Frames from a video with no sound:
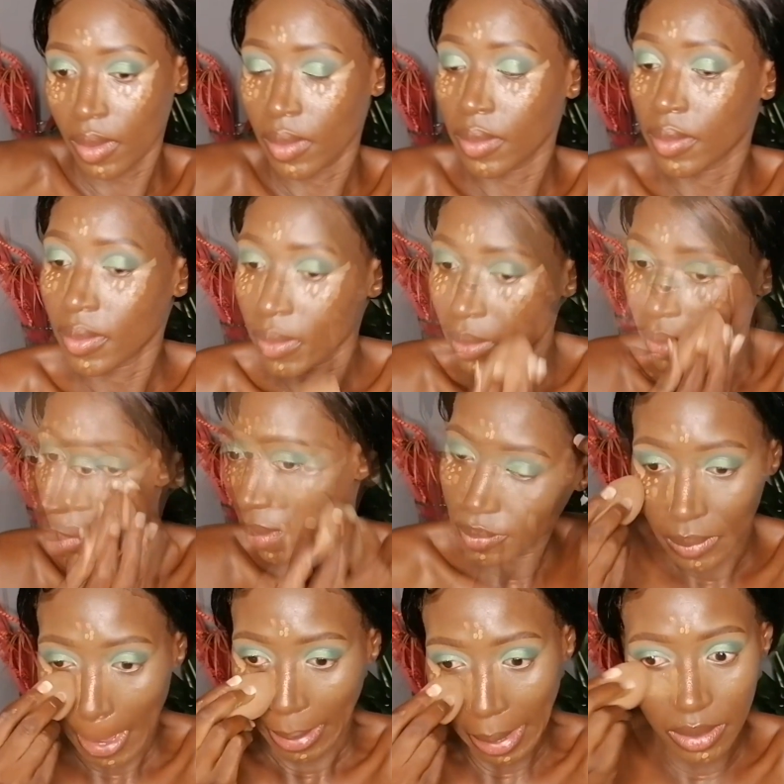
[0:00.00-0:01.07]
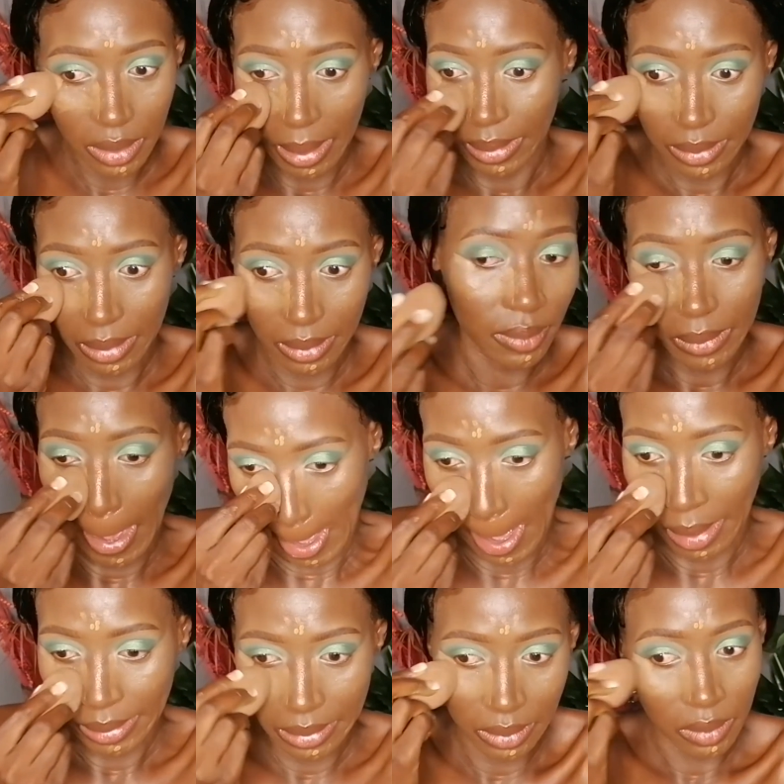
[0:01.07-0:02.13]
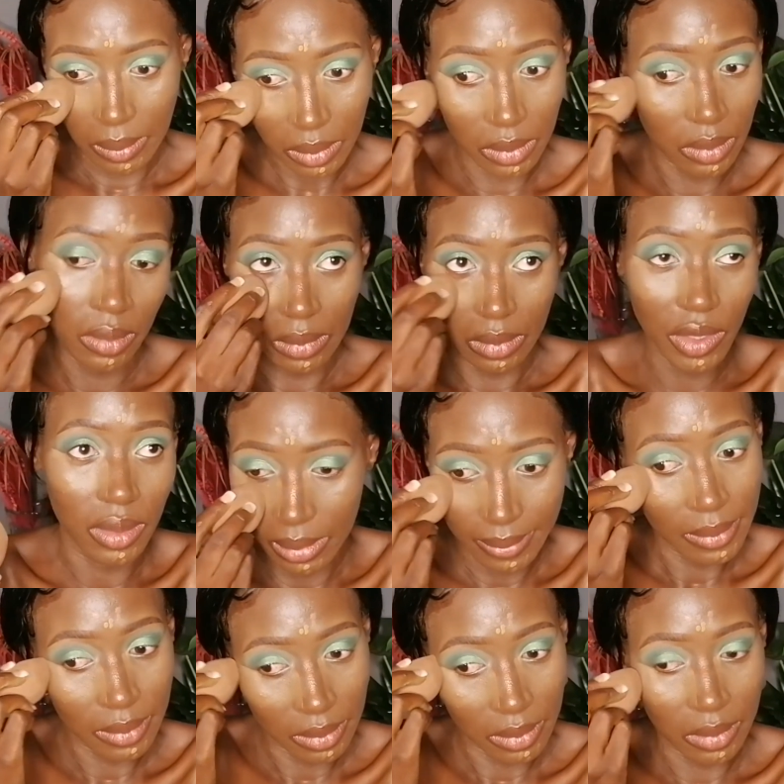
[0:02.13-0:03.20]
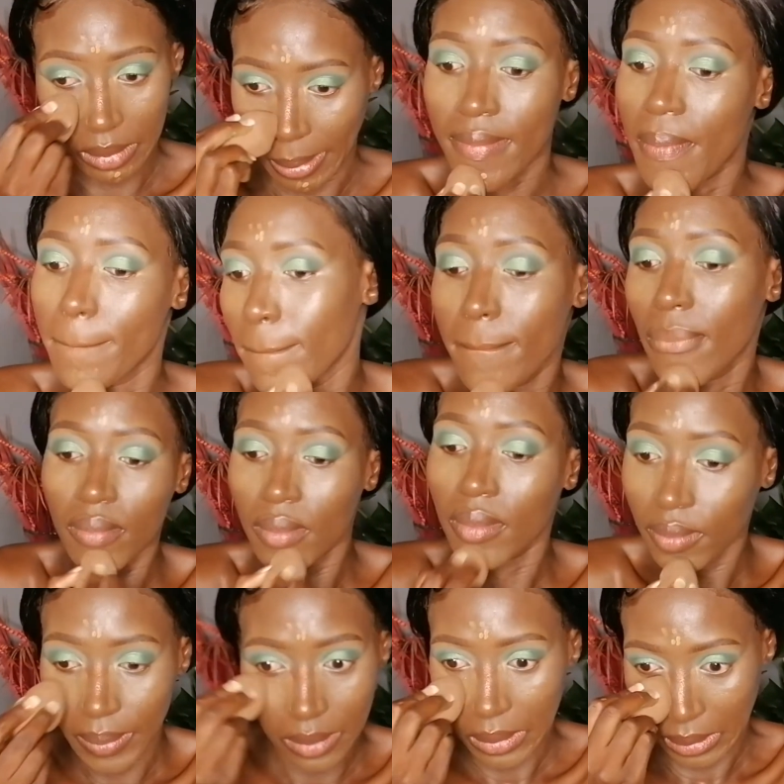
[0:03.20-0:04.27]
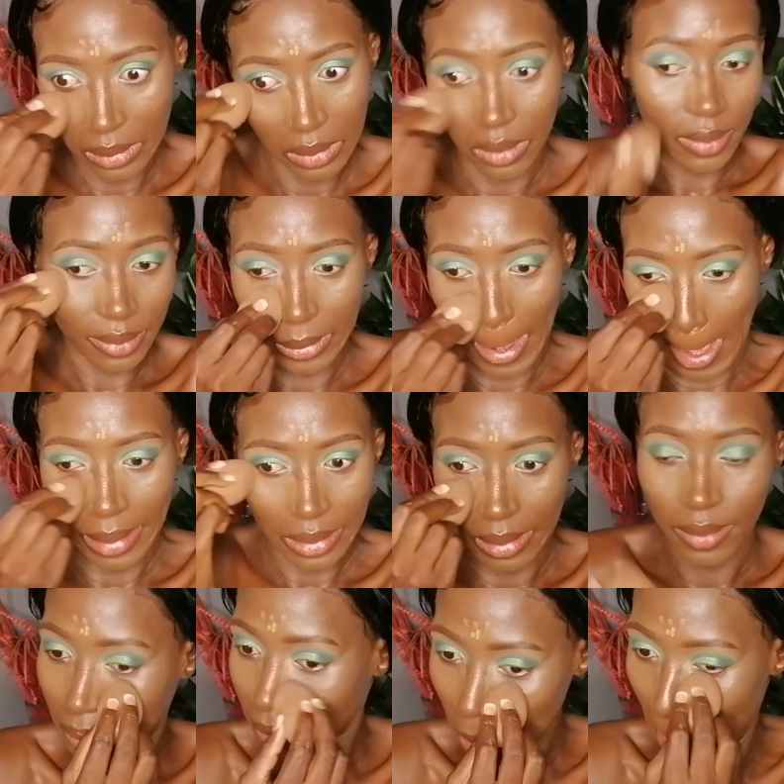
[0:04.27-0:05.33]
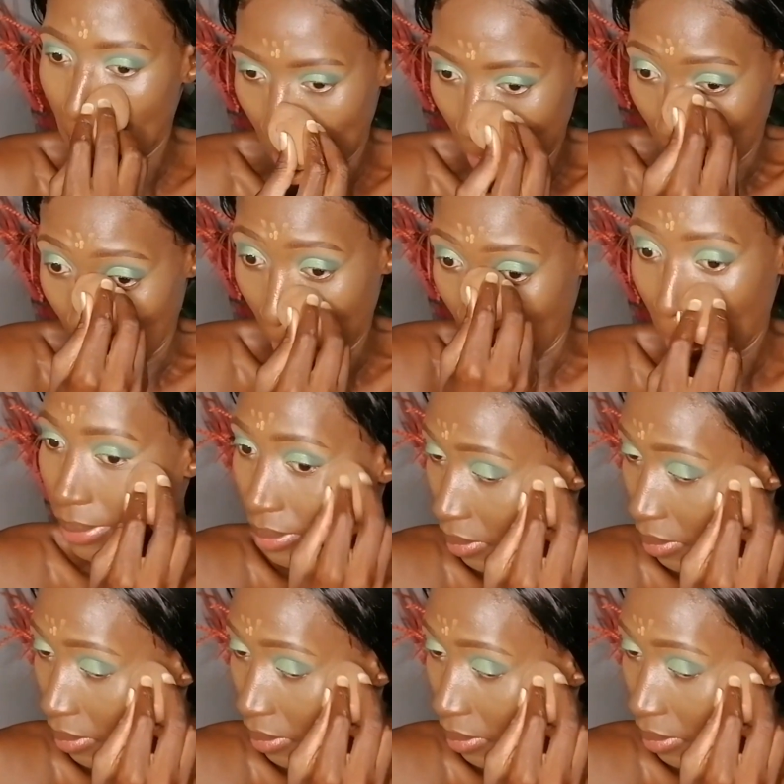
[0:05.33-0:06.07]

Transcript: now I am blending in the concealer. It is blending quite well, even though it is